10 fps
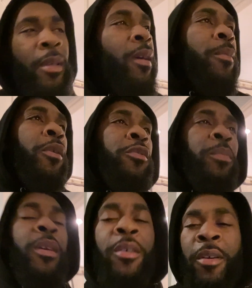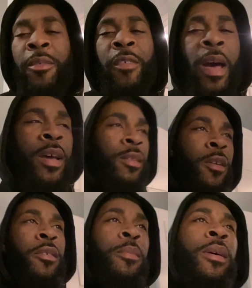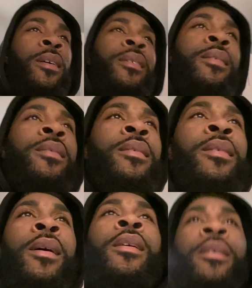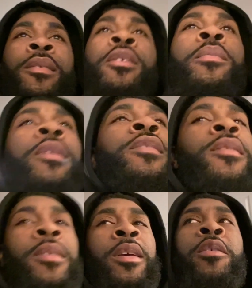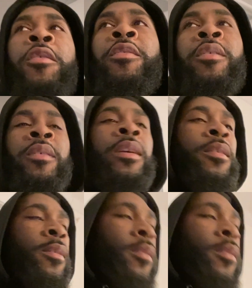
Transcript: Supposed to be there at 5:30, man. Look at my son. He over here.